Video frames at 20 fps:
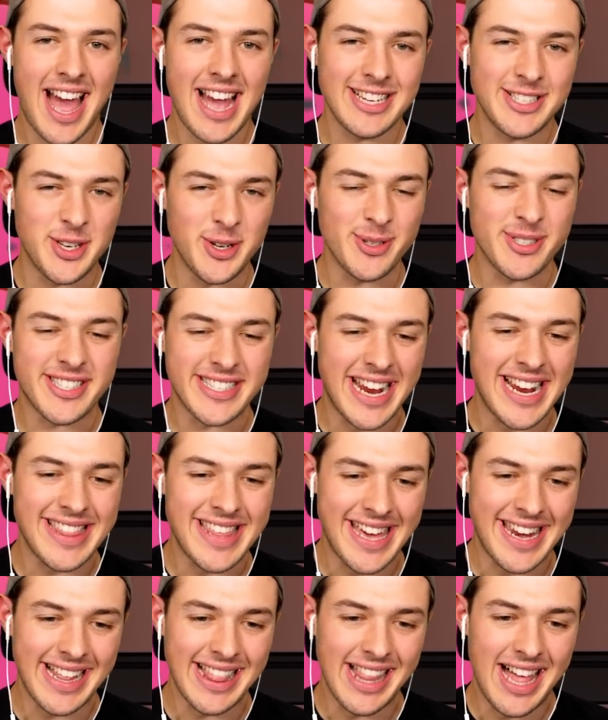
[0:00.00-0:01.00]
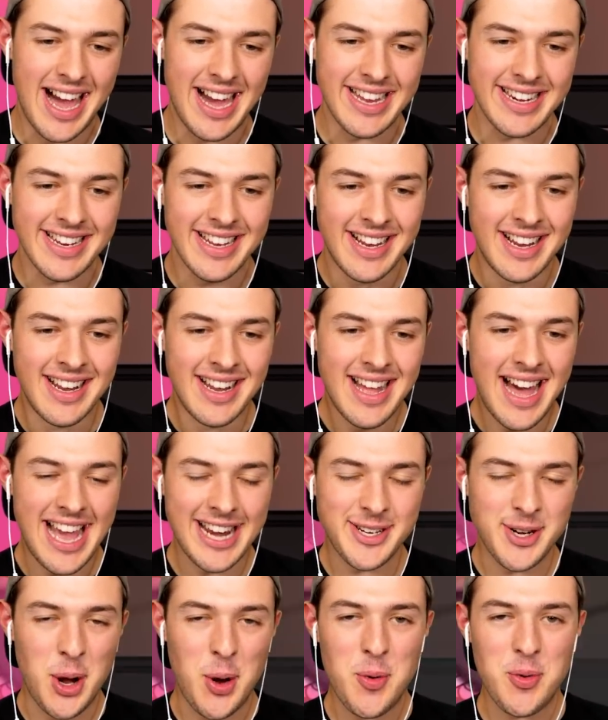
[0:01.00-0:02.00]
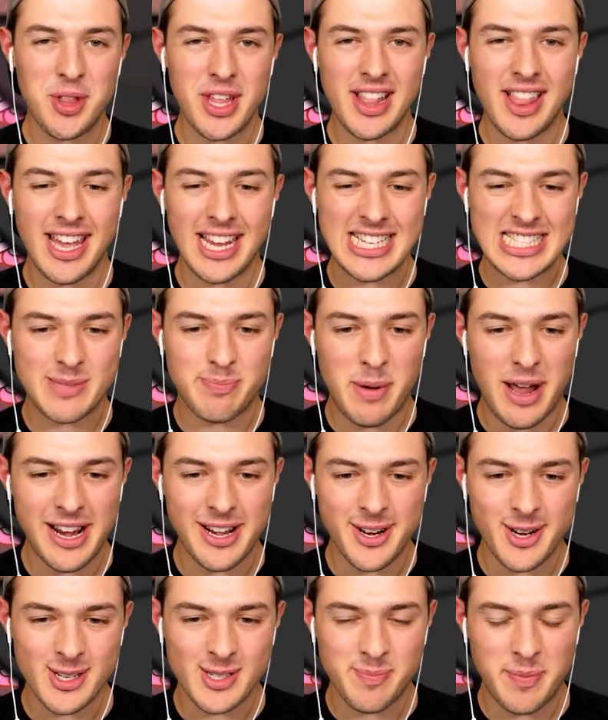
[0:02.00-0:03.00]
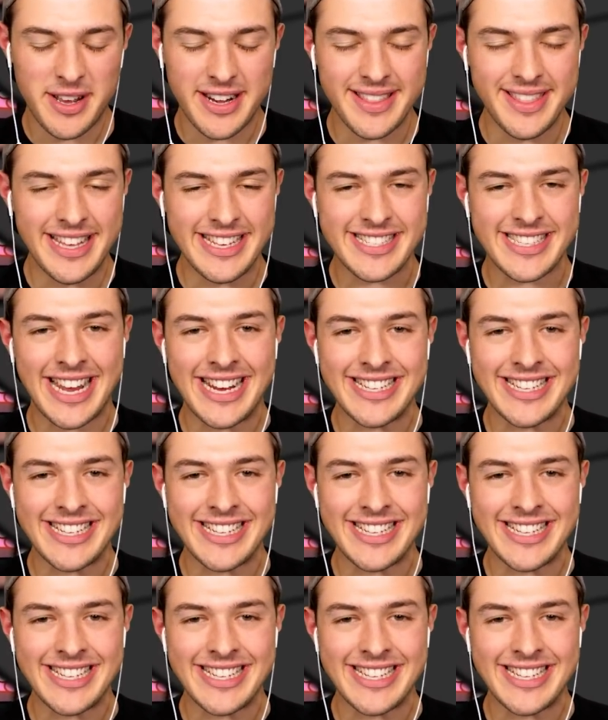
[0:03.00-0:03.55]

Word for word: I do say that a lot. I don't really like spiders, but in this